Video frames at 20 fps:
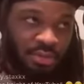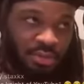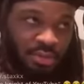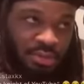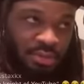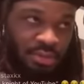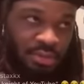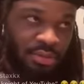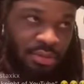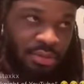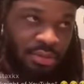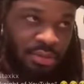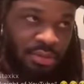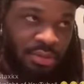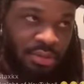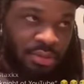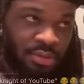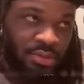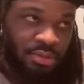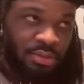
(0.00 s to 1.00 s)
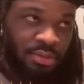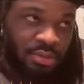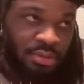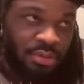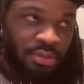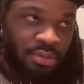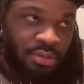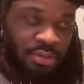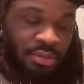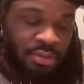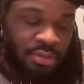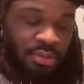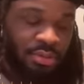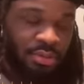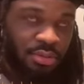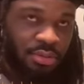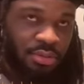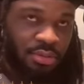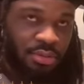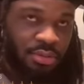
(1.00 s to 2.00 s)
Nobody speaks.